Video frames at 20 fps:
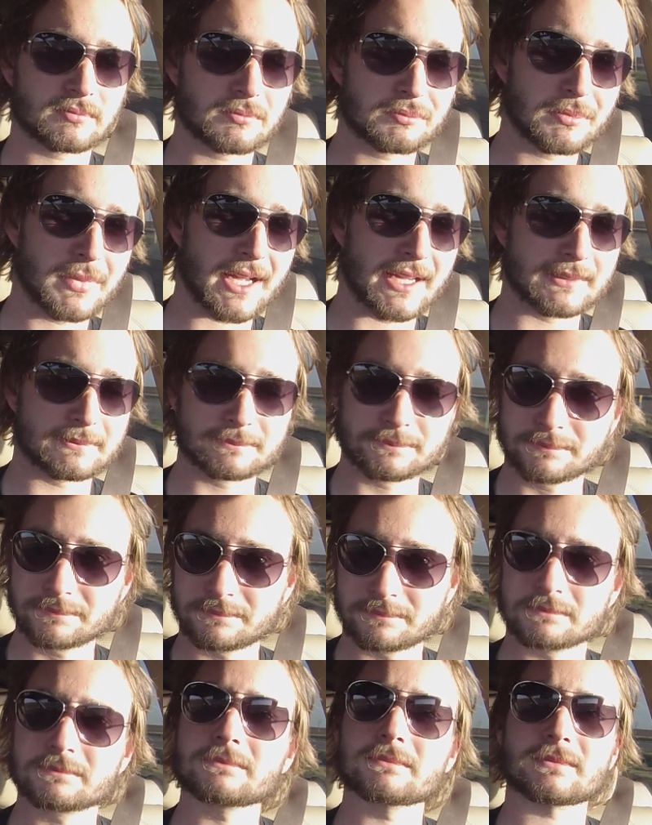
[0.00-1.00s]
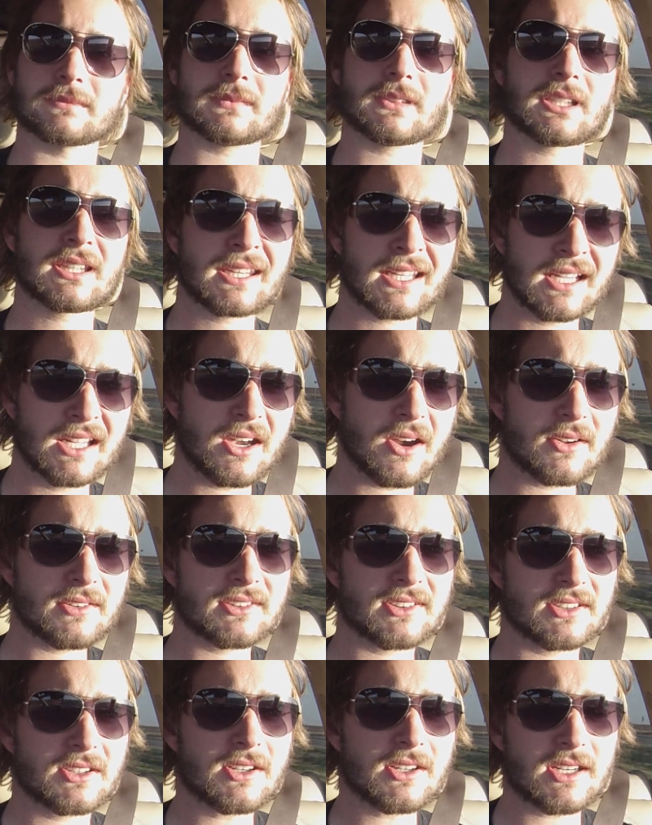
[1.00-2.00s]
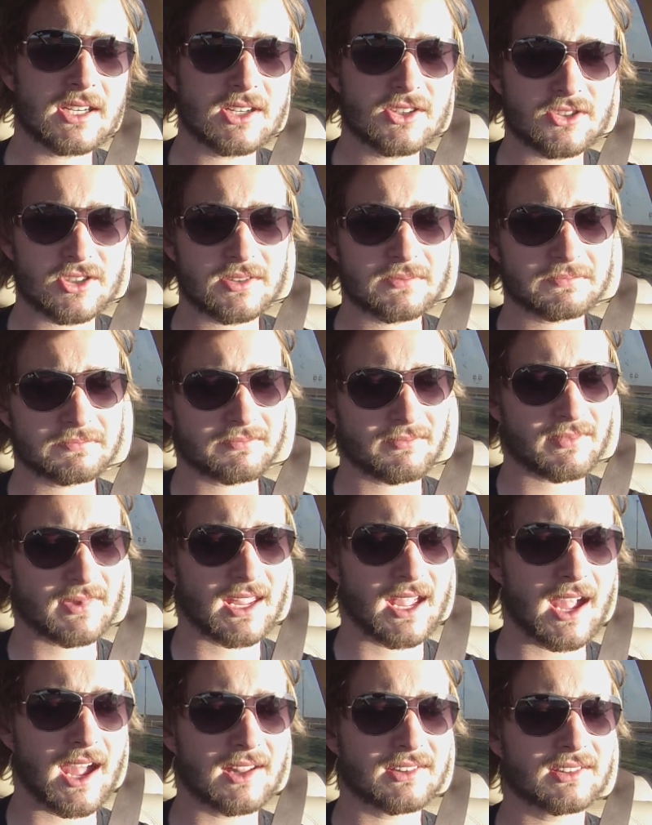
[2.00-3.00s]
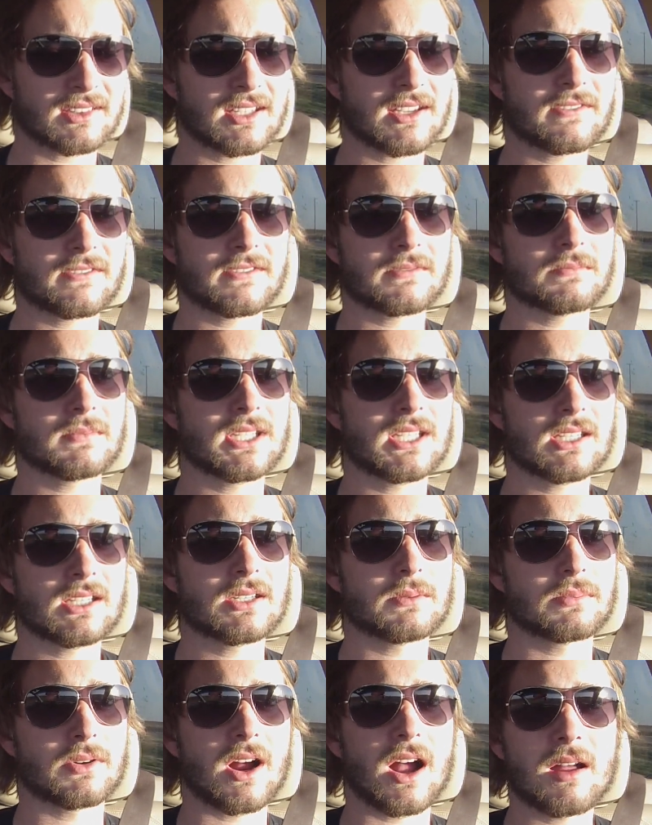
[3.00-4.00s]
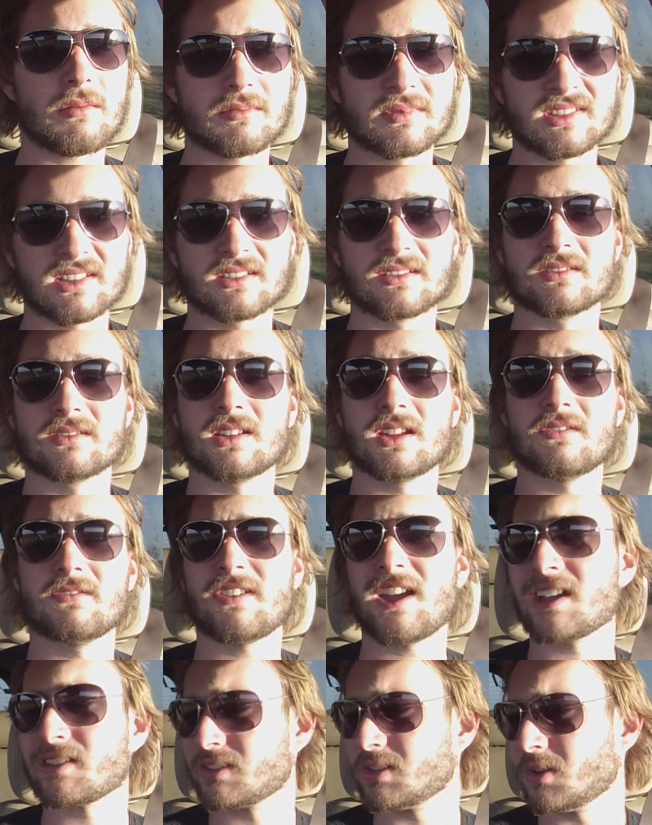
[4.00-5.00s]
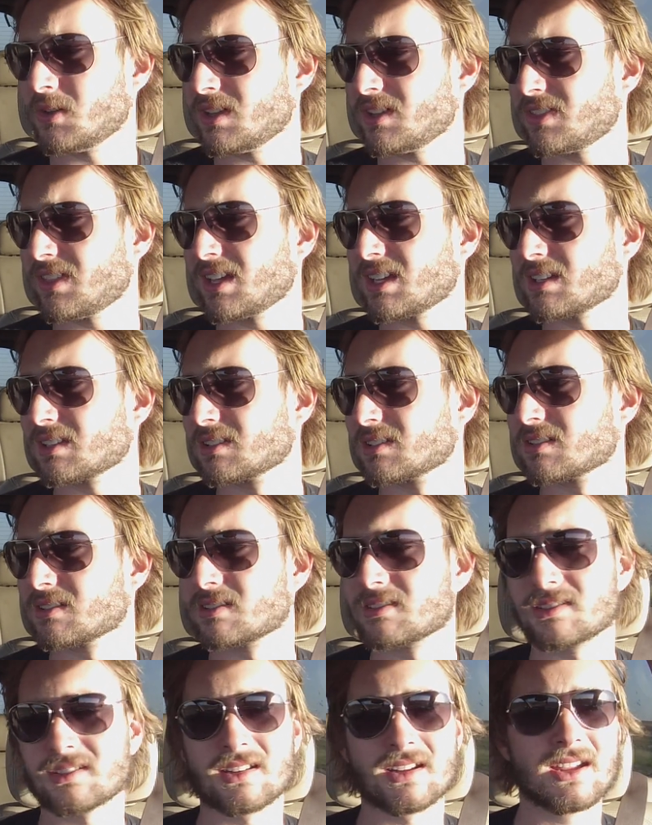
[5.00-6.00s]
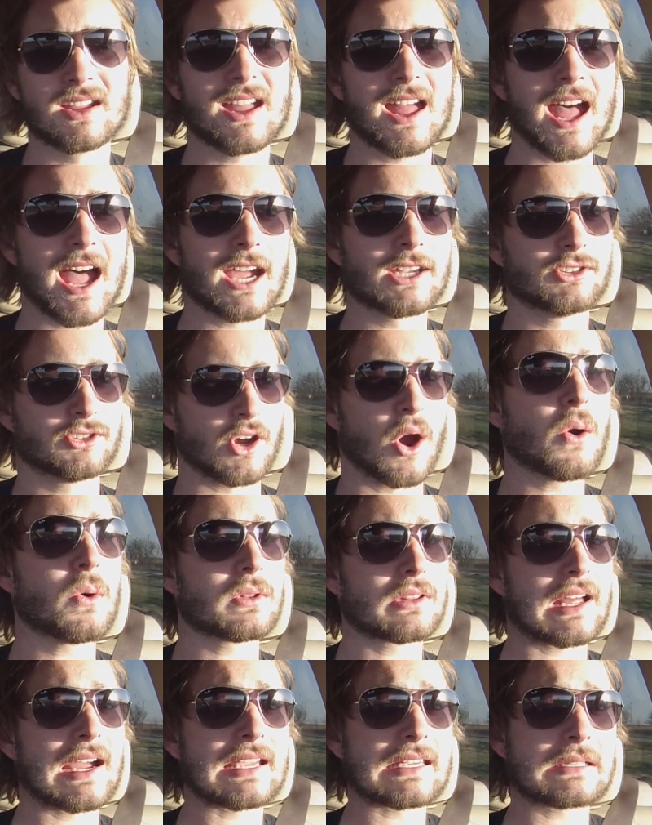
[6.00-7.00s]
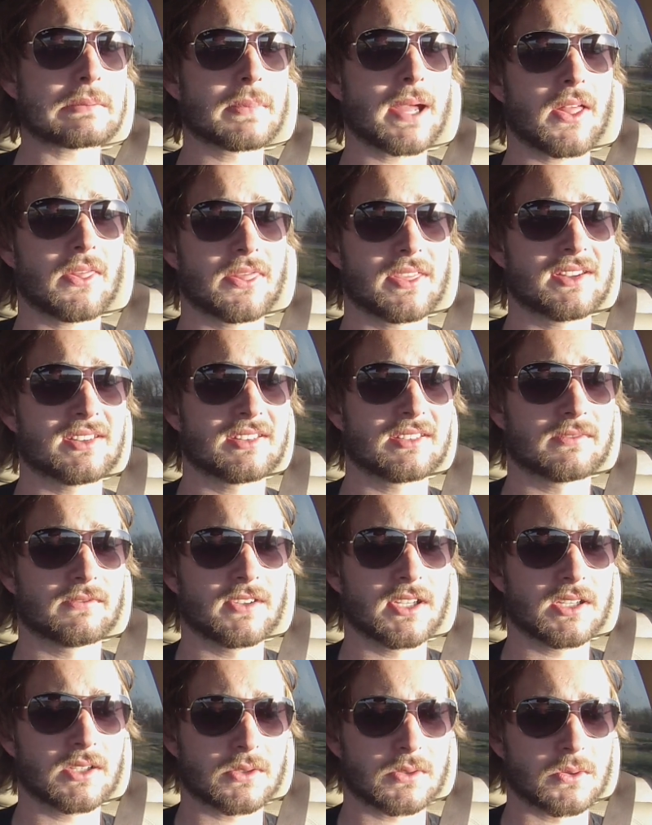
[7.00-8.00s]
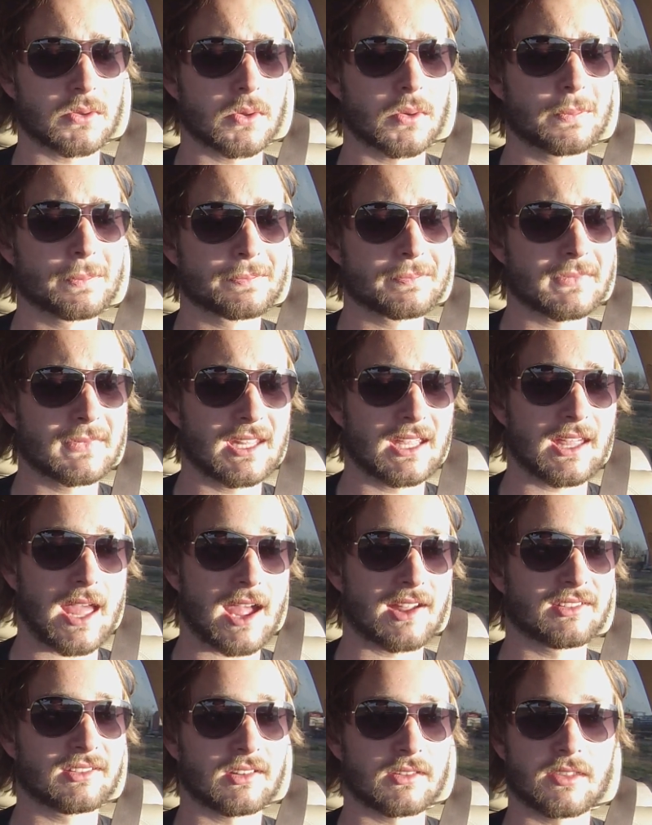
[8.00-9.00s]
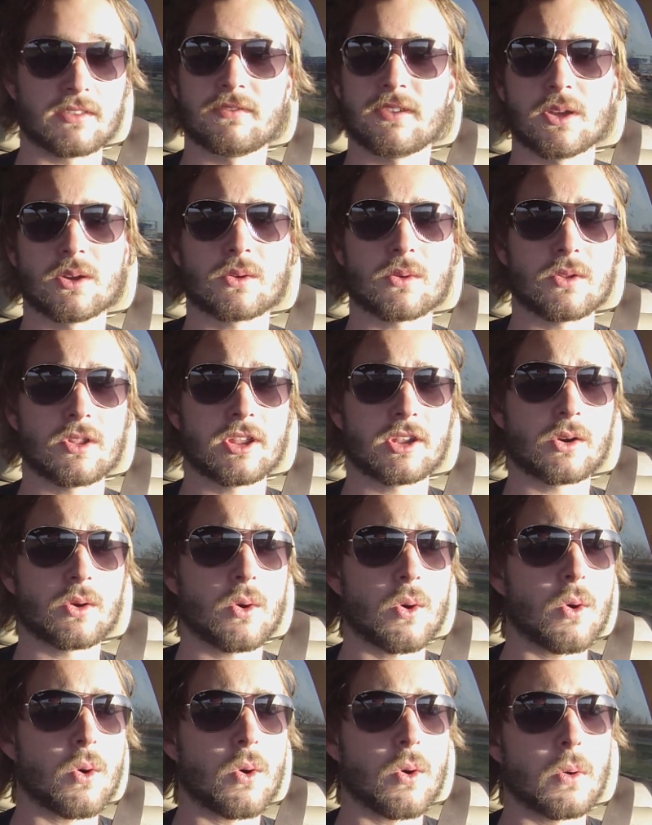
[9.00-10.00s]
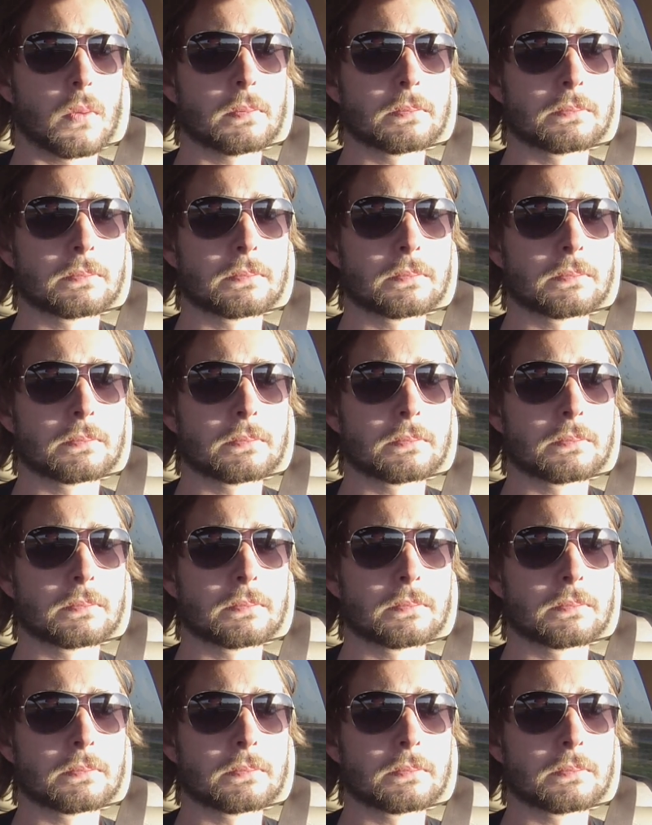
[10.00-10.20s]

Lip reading: But, you know, it's a good engine. Hasn't given me any problems. In fact, the only thing I don't like about this vehicle, as a vehicle in a whole,